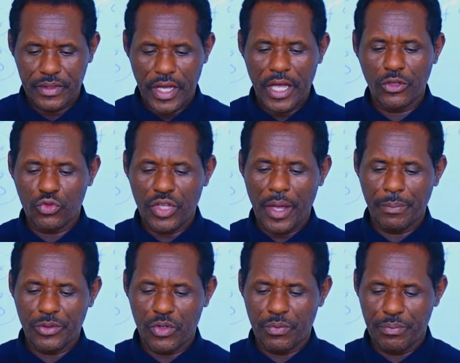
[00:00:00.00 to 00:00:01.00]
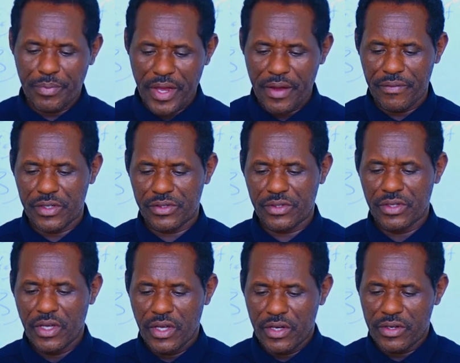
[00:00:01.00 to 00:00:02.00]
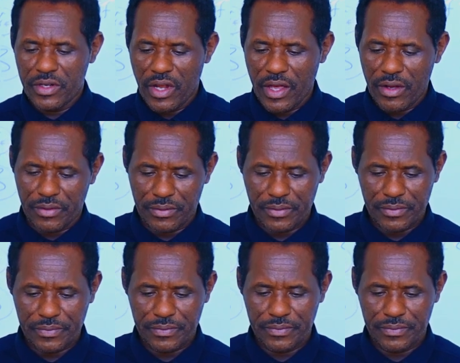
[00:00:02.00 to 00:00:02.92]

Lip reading: And two types of behaviors rely on.